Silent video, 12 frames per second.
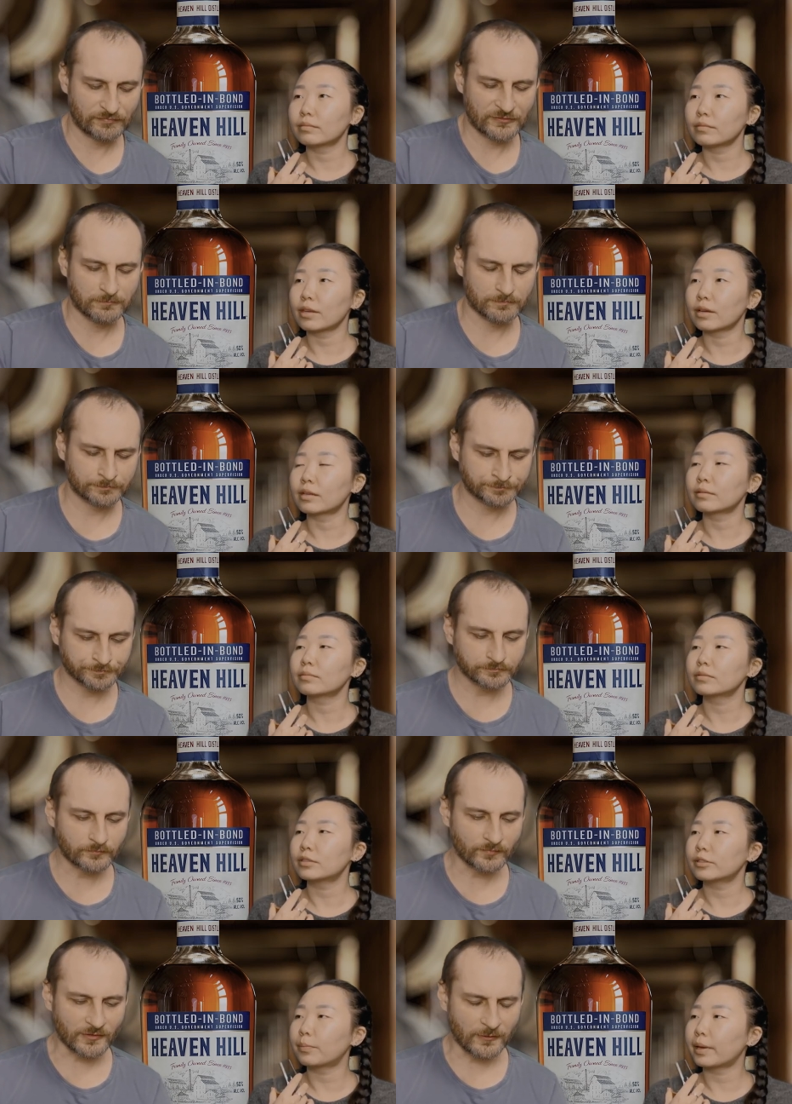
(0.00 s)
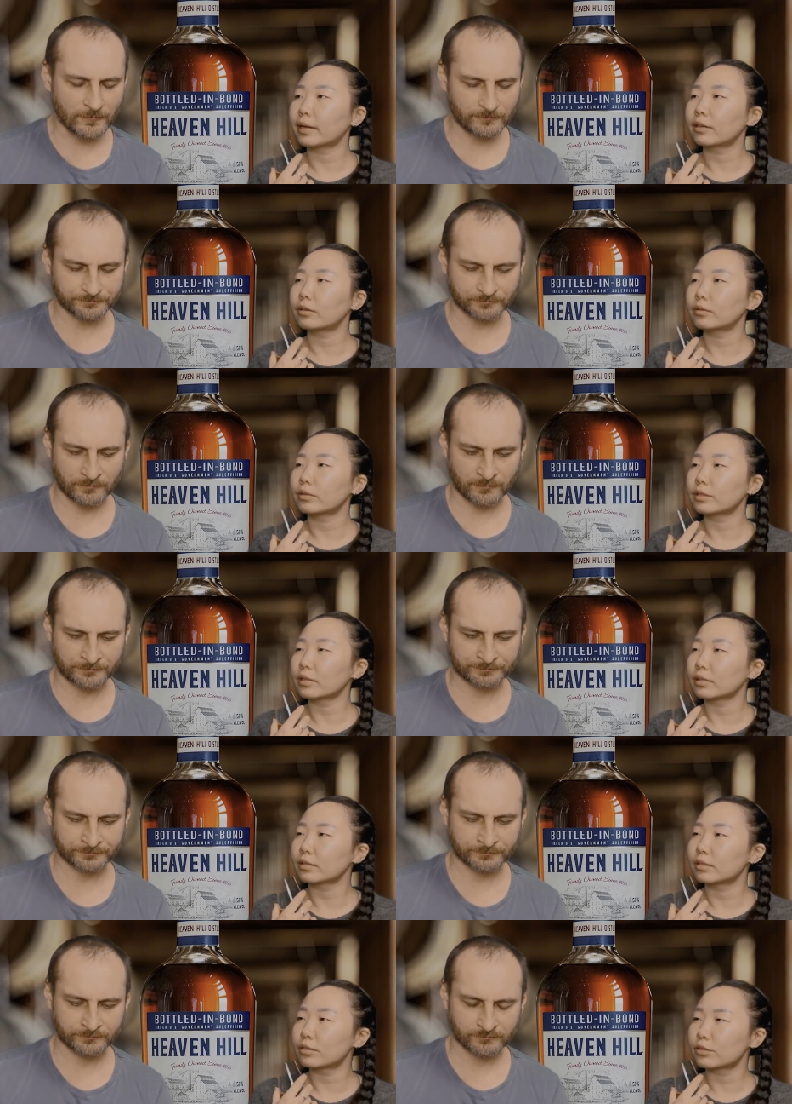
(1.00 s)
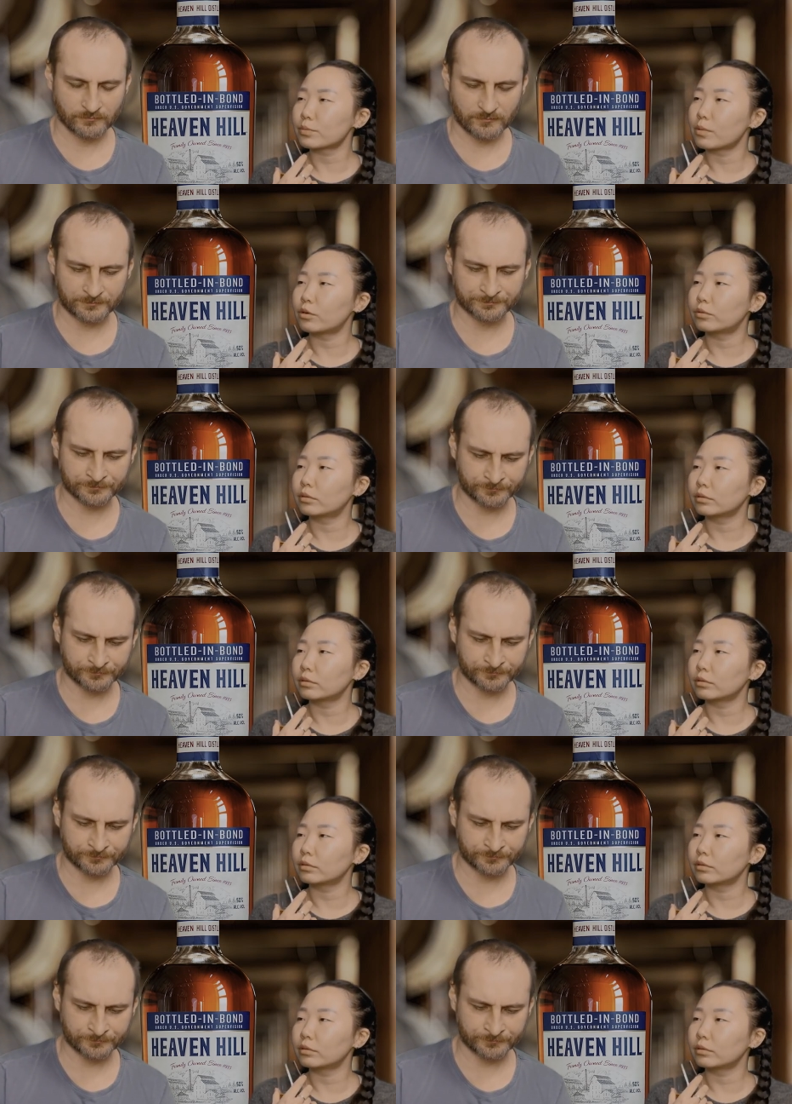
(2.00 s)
Speaker 1: Yeah, tobacco and like the smoke.